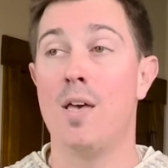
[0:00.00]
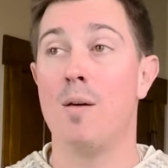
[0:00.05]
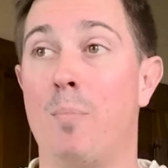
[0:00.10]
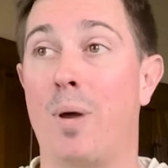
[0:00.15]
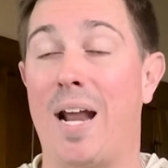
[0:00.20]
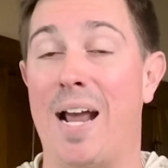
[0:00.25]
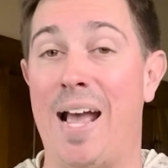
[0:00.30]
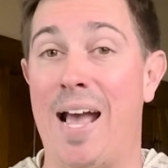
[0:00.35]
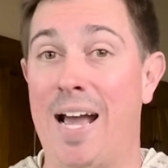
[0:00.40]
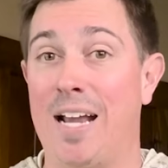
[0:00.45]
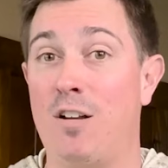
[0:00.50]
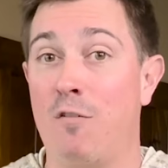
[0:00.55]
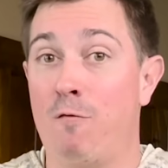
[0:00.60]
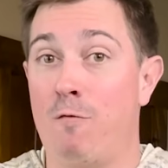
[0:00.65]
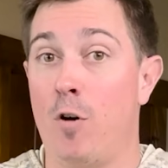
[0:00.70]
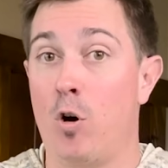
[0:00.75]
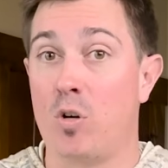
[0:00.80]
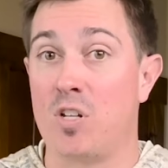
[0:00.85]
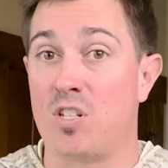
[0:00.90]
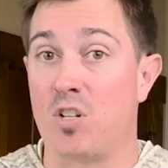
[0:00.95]
But I had to
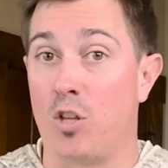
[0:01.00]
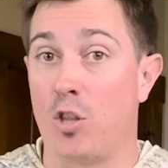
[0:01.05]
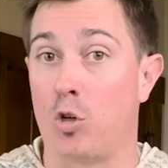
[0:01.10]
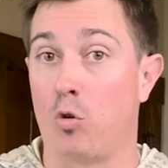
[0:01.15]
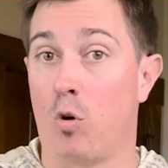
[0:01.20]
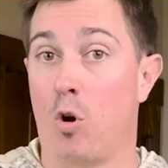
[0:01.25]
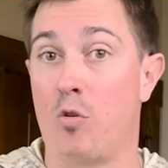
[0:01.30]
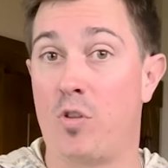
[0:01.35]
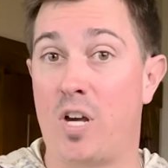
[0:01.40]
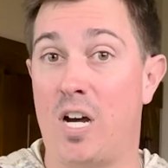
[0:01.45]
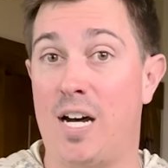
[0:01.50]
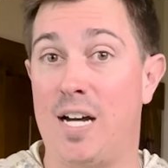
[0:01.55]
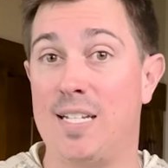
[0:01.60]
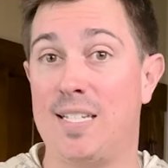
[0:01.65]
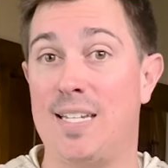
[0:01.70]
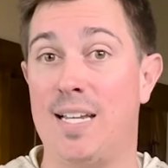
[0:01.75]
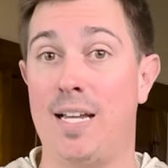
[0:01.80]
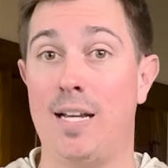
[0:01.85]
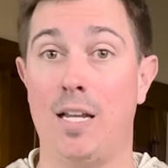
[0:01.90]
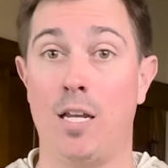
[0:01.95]
focus on the growth
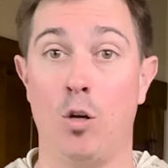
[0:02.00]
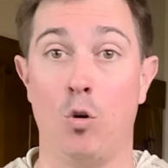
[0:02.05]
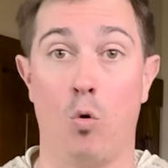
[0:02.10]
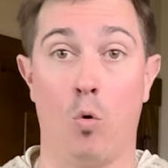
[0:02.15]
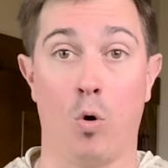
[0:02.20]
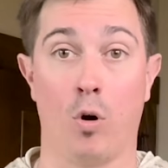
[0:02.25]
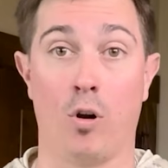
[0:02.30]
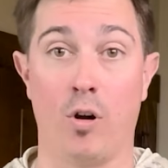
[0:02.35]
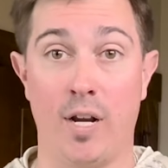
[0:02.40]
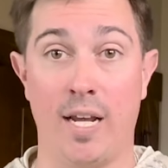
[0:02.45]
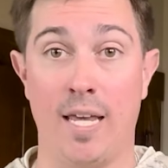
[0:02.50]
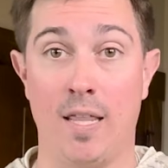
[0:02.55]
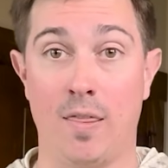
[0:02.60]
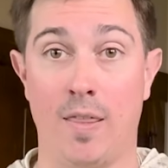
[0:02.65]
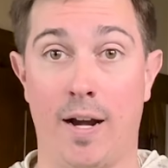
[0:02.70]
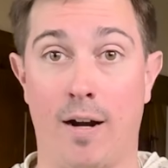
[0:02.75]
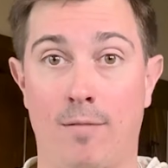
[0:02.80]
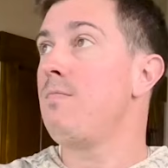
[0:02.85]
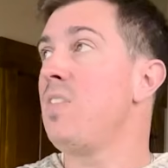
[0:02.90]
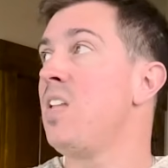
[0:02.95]
content in order to get
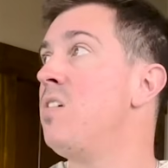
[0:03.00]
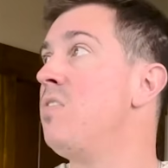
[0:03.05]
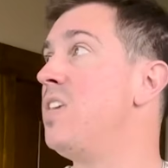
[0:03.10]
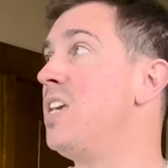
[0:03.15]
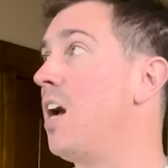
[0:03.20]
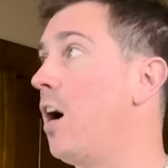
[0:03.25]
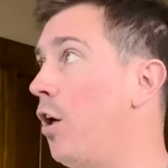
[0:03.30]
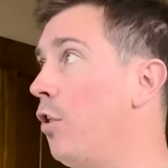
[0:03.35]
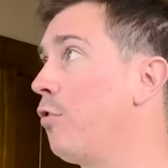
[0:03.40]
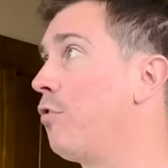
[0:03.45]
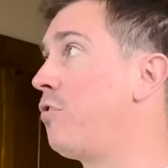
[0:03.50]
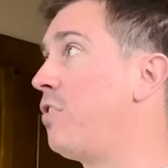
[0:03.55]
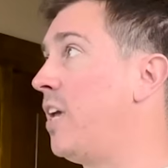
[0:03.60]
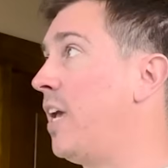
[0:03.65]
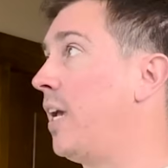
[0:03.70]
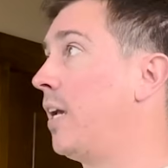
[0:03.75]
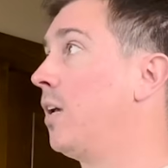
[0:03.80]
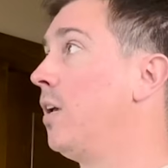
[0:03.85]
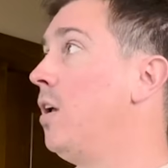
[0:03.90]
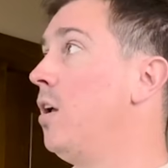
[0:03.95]
there. The other
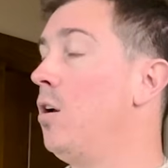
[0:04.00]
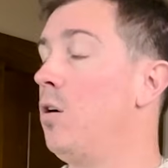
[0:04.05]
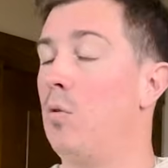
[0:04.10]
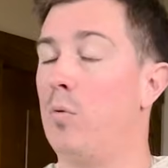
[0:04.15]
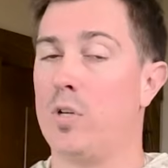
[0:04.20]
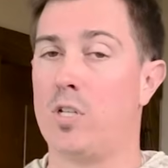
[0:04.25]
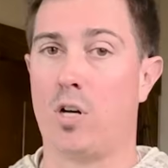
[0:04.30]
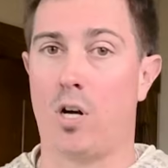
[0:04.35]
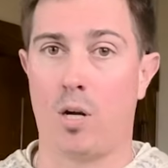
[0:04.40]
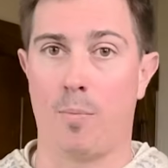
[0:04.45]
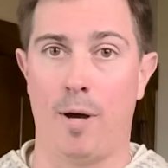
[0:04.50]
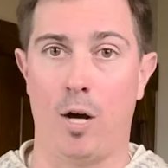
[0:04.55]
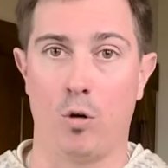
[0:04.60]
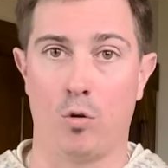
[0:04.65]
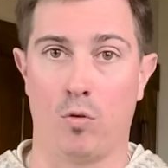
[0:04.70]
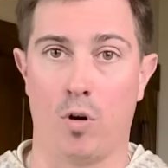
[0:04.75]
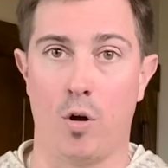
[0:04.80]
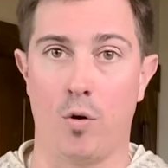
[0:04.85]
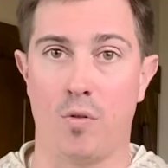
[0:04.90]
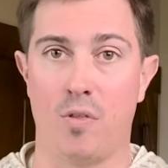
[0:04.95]
thing when we talk about
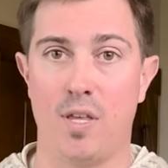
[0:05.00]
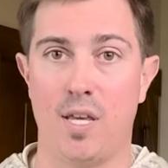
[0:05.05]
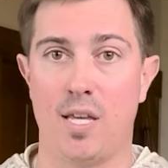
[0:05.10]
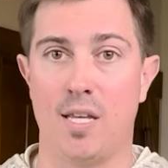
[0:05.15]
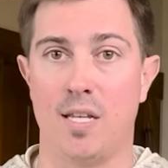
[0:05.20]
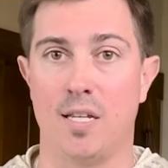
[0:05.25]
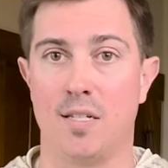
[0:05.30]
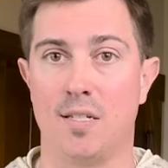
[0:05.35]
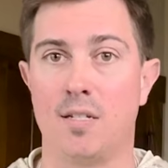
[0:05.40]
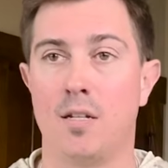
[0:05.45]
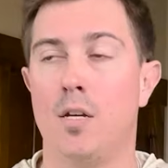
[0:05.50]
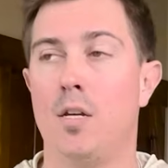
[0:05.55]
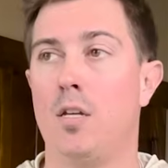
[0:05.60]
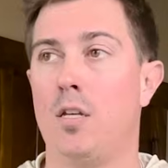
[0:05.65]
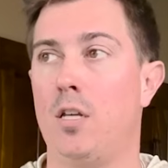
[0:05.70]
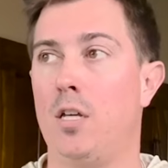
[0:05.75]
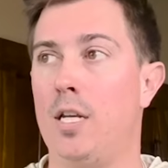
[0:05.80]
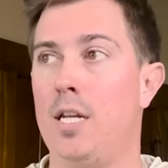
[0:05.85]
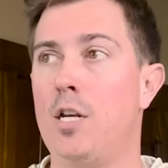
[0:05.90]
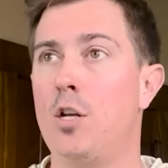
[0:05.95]
growth is
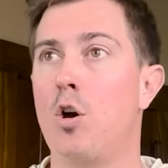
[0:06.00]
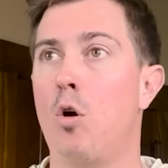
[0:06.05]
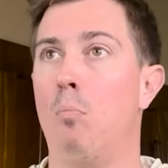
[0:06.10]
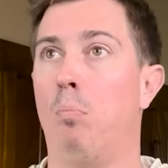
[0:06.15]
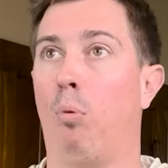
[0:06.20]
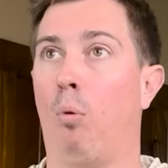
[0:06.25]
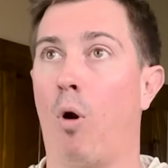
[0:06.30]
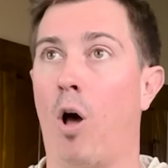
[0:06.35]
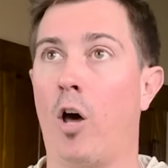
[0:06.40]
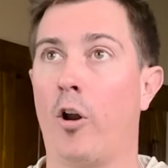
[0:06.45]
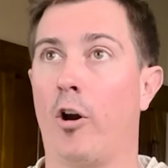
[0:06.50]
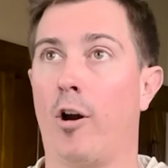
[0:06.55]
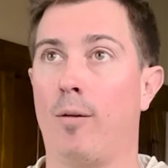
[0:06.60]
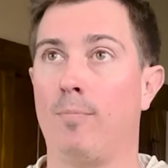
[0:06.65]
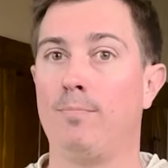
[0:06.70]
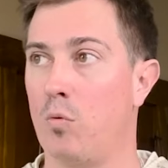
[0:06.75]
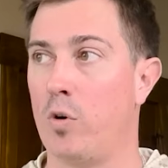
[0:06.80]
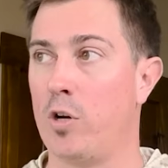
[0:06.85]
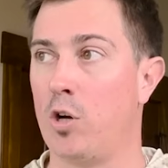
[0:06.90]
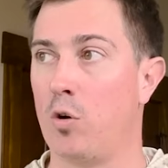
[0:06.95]
you need to go broader.
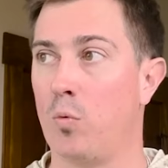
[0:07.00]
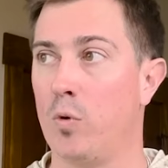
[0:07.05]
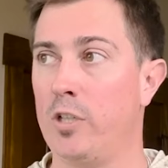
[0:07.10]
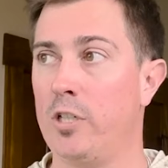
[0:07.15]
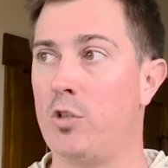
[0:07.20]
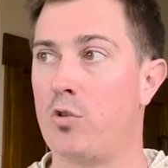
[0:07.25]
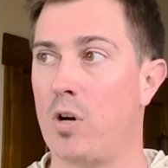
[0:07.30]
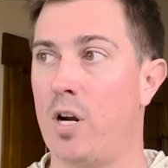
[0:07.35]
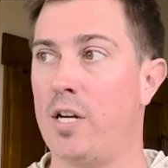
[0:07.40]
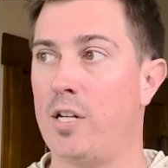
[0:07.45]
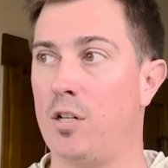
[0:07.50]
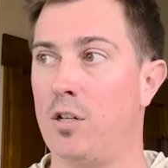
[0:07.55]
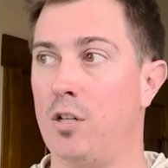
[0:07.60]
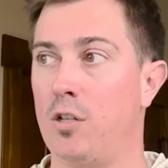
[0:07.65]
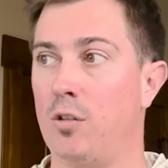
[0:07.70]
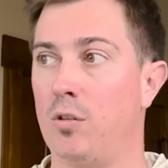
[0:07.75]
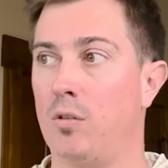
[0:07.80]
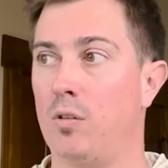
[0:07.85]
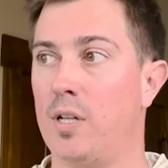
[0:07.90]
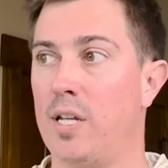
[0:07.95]
What you're really trying to
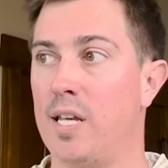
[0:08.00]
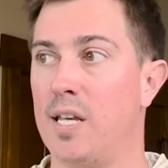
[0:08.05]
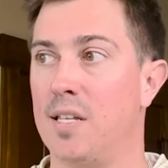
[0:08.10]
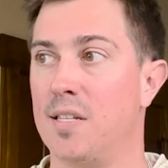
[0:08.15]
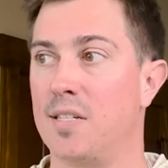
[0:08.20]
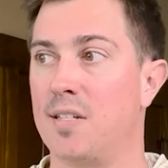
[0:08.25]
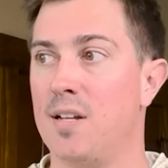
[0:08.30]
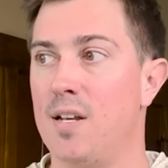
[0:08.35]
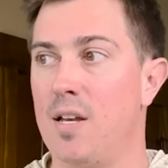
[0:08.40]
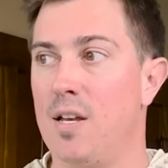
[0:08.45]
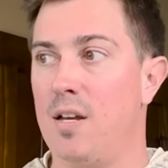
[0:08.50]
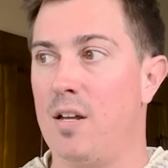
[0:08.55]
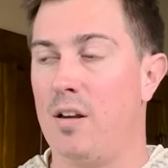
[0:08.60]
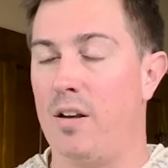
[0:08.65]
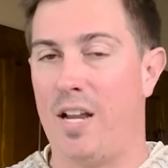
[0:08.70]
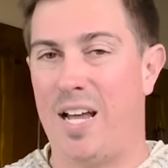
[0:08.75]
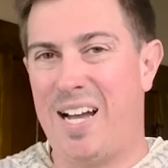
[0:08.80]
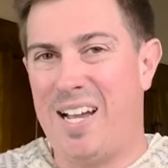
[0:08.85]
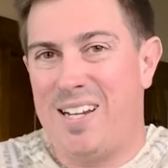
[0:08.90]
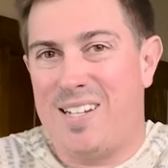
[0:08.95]
do is
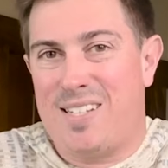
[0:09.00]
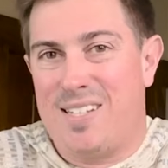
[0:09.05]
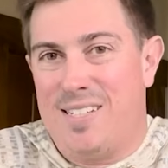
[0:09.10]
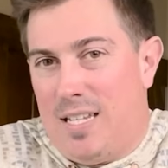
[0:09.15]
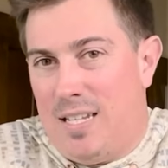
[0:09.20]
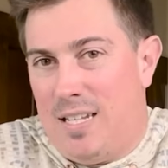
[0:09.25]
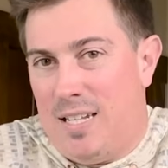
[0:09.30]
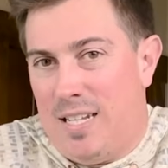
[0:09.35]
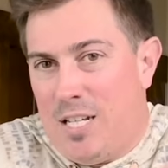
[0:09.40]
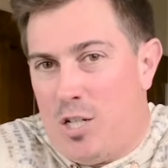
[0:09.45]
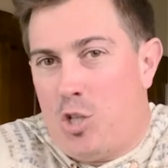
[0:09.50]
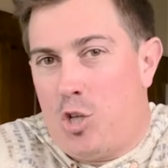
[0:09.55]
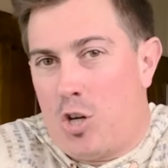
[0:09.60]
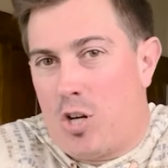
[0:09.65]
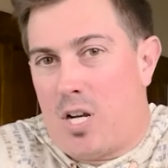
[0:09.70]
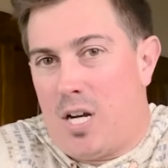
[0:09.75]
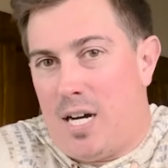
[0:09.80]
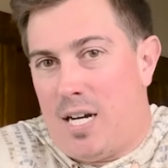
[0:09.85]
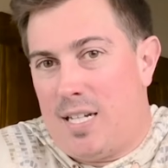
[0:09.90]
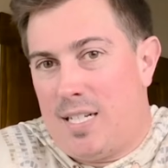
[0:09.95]
not niche your
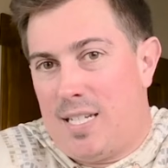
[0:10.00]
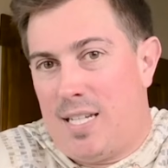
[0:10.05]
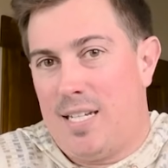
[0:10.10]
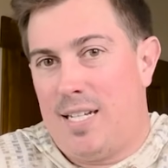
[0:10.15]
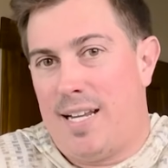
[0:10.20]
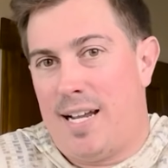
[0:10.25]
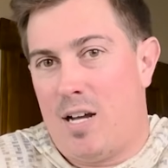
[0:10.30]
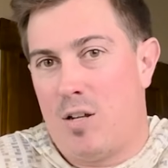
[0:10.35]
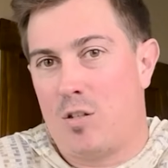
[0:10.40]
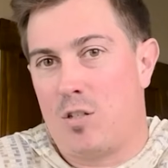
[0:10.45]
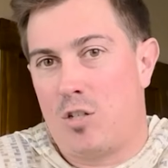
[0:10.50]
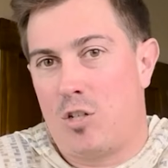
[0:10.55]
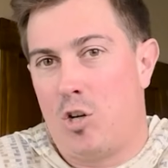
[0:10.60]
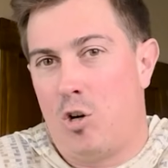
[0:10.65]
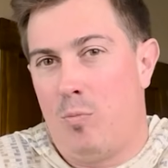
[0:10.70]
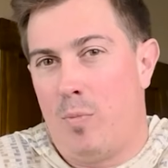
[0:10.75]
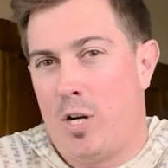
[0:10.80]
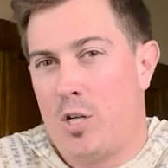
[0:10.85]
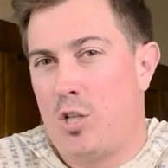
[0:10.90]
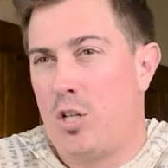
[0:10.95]
content down
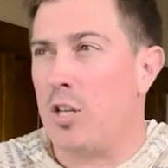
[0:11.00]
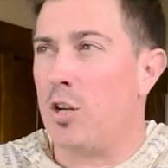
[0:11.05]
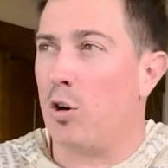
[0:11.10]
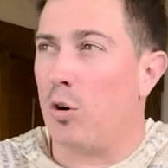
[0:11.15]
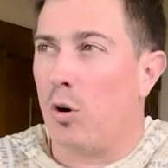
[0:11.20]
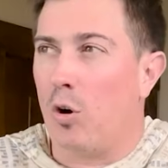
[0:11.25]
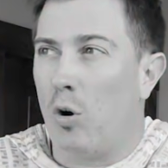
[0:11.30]
so much that you're